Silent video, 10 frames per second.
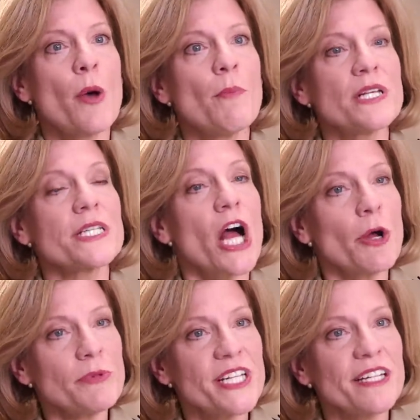must
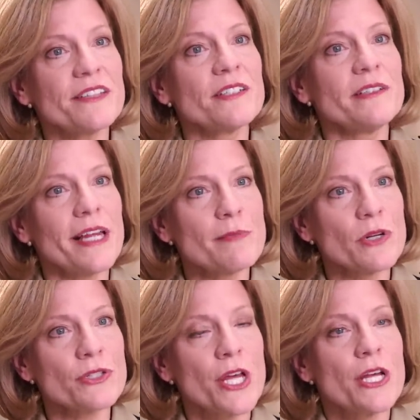update their
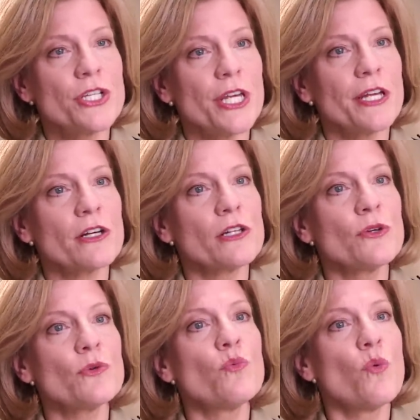labels to
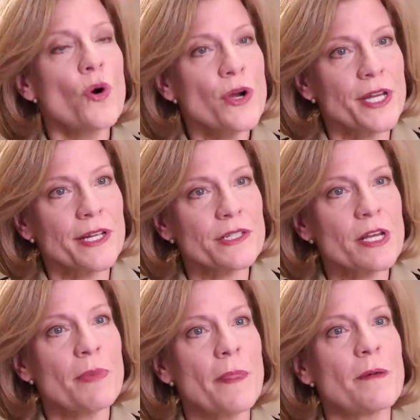include warnings
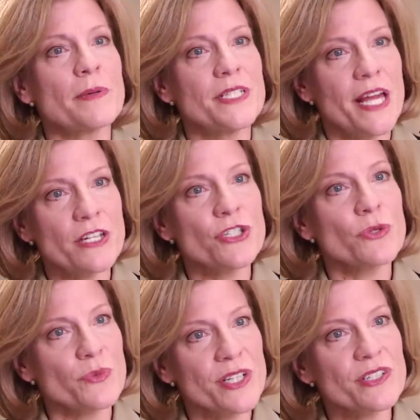about the potential
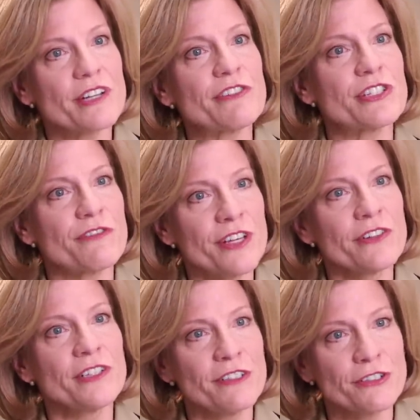risk of severe
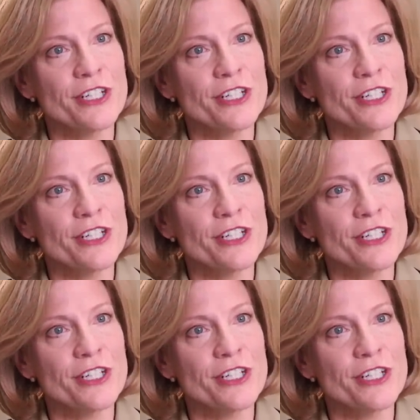liver